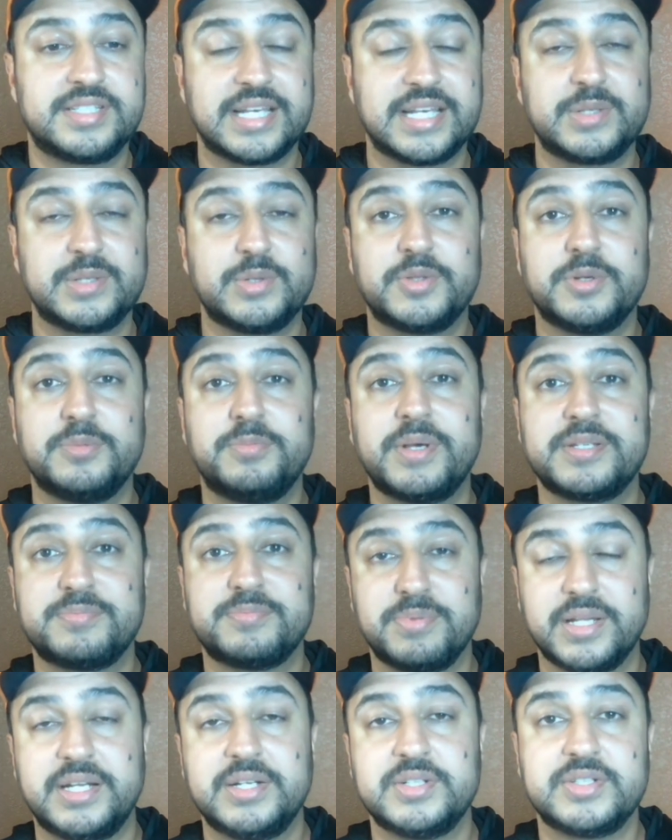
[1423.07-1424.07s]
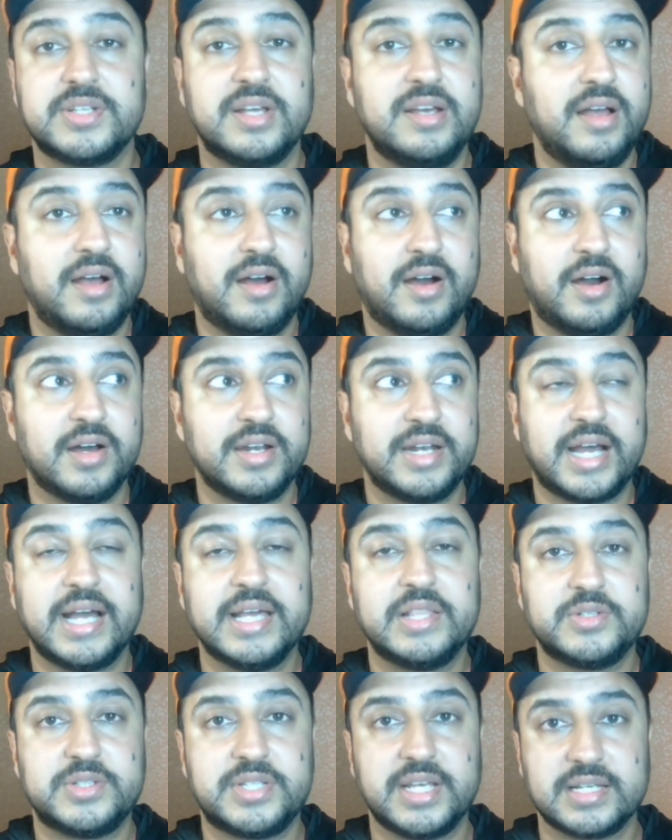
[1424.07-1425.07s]
second or third best players on
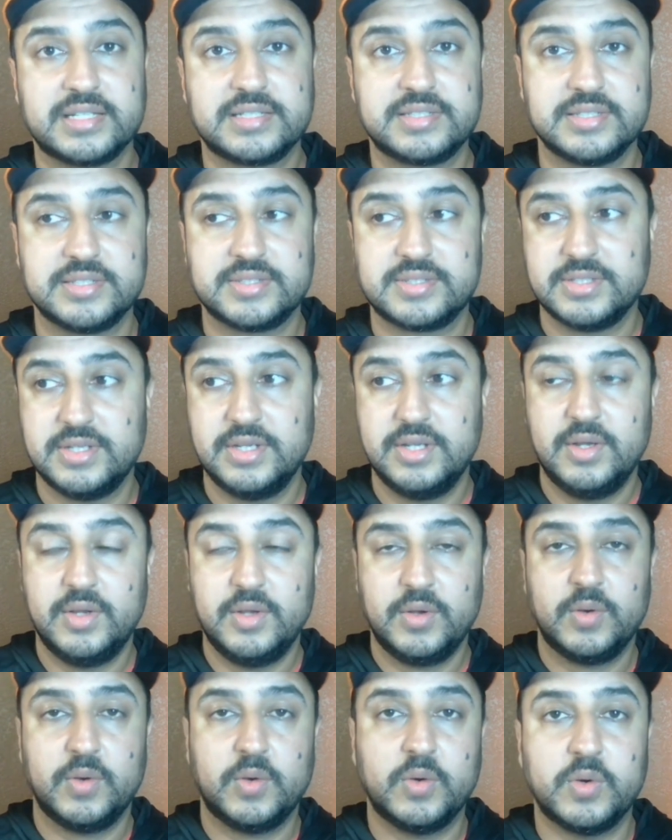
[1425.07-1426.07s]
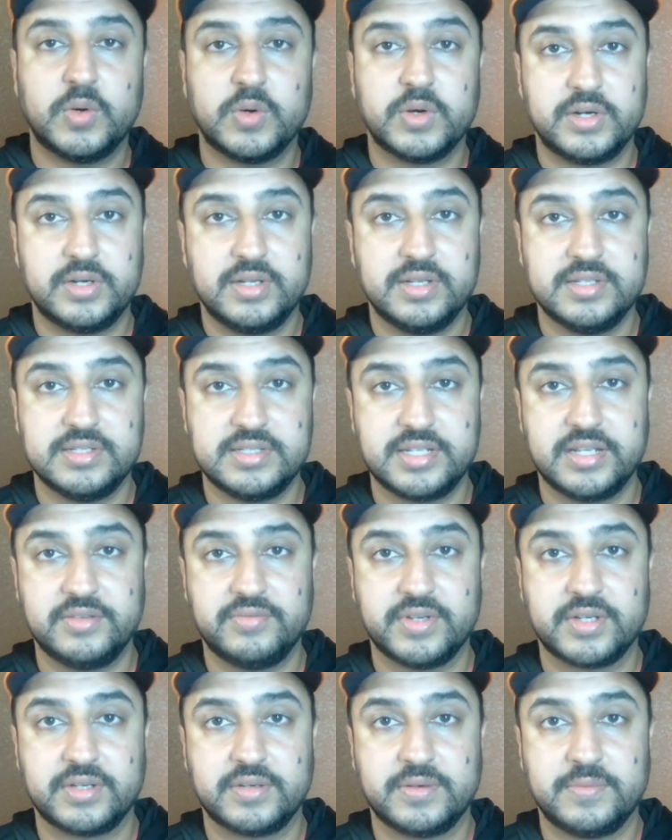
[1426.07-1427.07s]
either Texas or
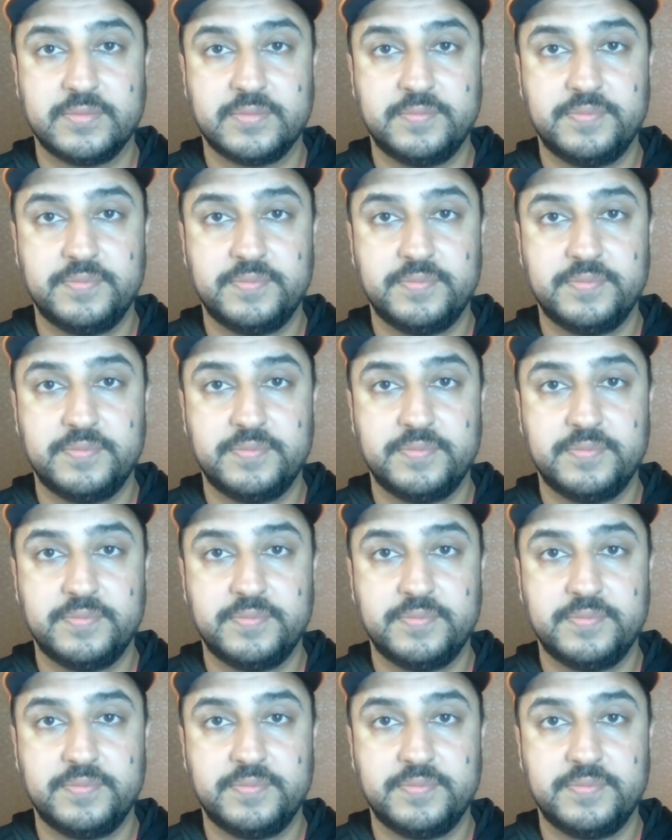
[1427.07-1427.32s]
Xavier.